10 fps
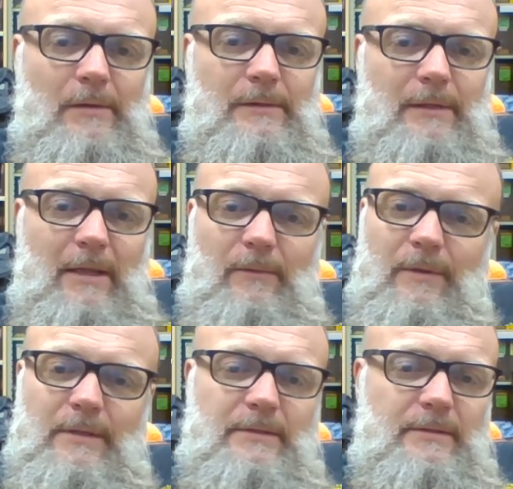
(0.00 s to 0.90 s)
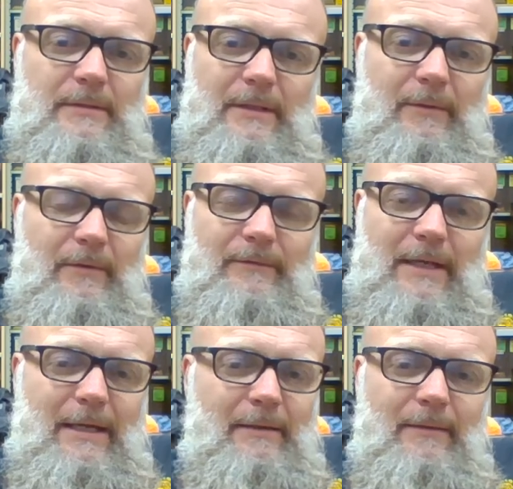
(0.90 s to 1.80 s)
The other ones, it would have
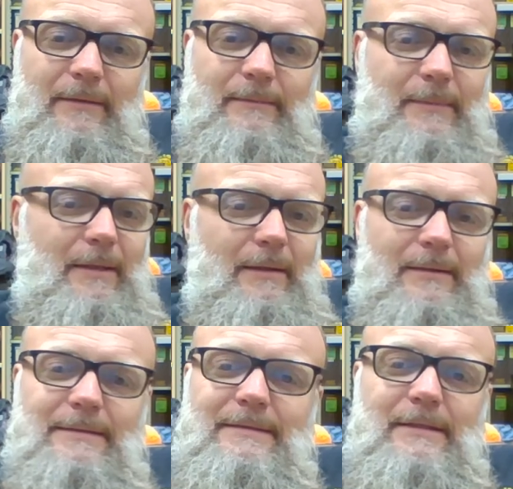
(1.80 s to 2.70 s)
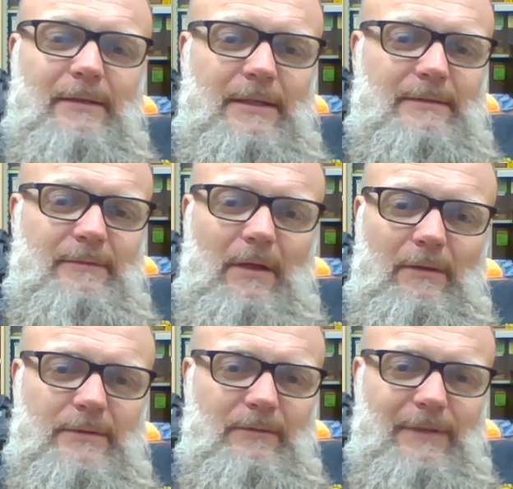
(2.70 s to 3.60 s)
taken zillions of
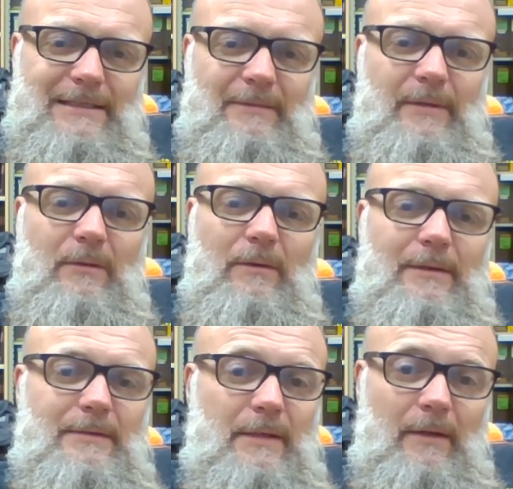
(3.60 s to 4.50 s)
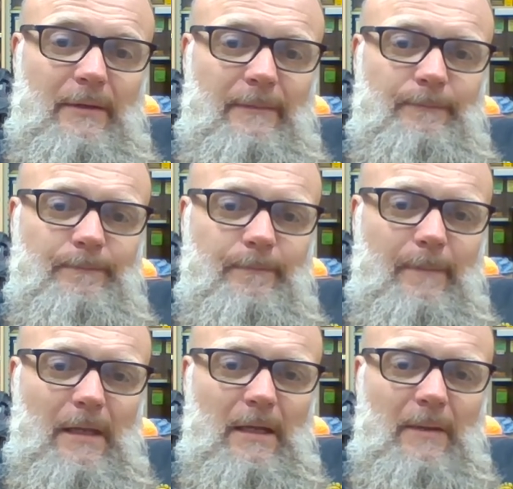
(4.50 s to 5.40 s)
dollars to fix them in order to sell them,
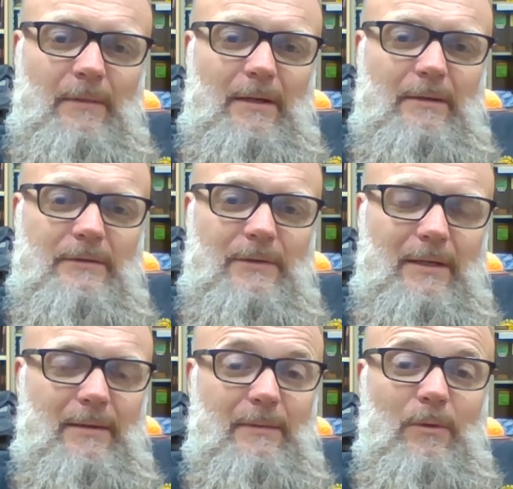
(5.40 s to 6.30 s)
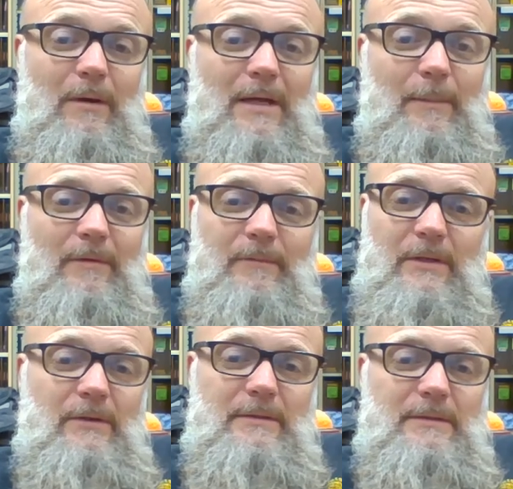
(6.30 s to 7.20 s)
and I'm not going to try. Well, a couple of them
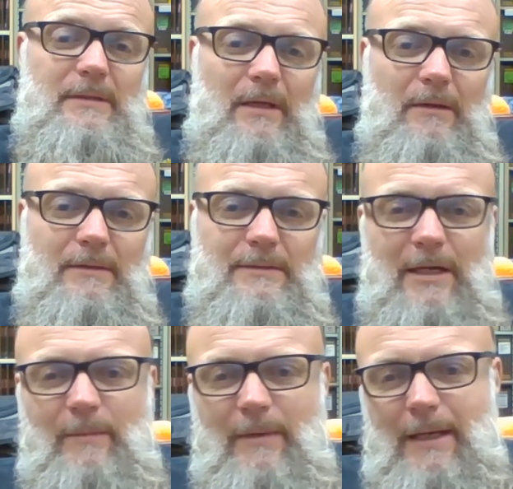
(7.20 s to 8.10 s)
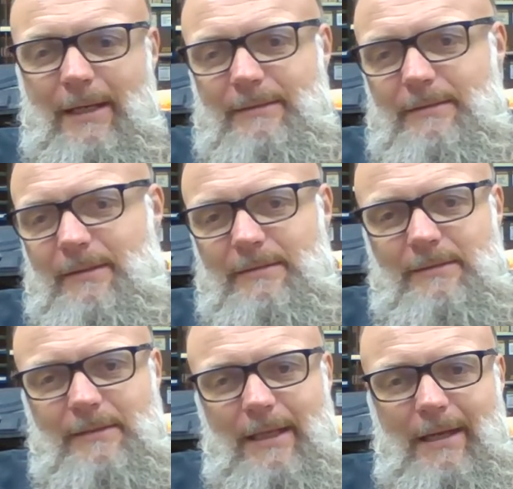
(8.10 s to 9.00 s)
you couldn't sell because the airbags and this
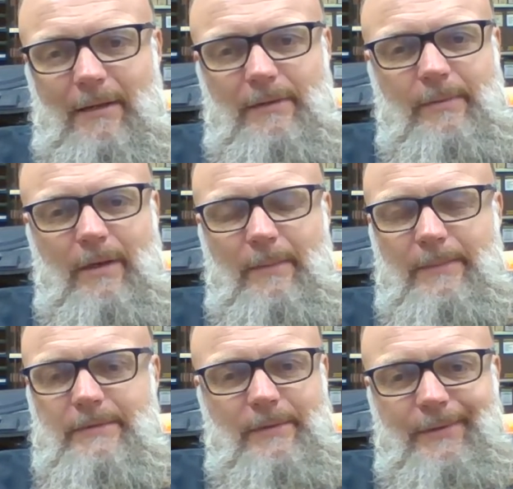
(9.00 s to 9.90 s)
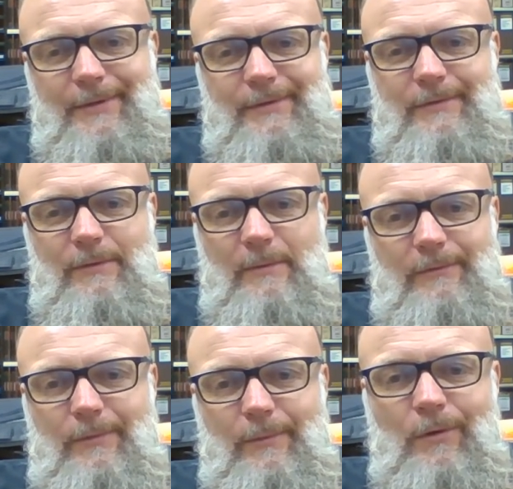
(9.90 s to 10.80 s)
and that, other problems, so we couldn't have sold
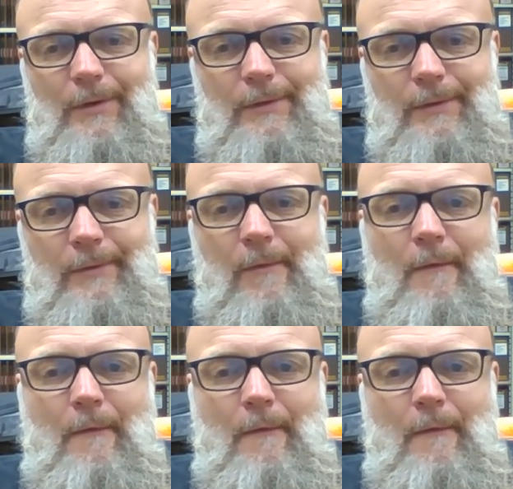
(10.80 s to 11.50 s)
them if we wanted to.